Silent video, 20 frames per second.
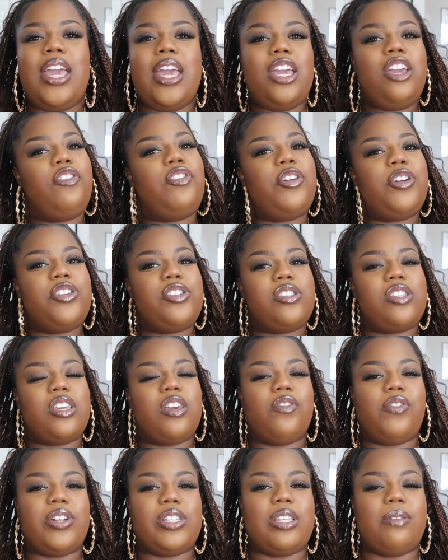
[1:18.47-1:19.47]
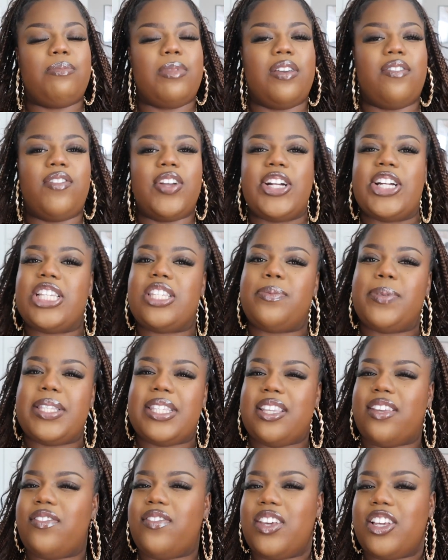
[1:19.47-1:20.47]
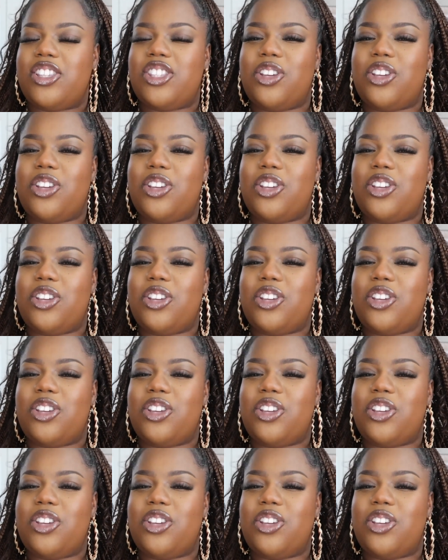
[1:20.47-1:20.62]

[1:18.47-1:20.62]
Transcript: if you're just looking for something very specific.